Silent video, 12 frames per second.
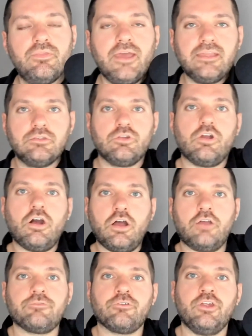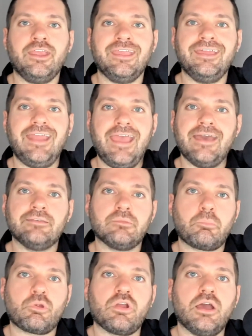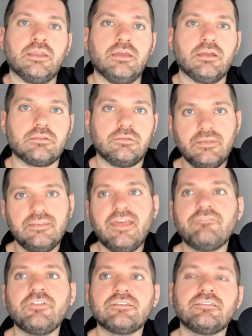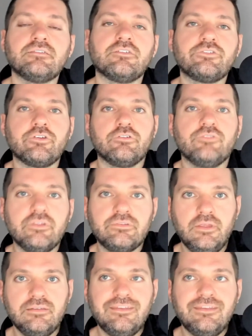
that you're offering it as a product? Netflix is a service.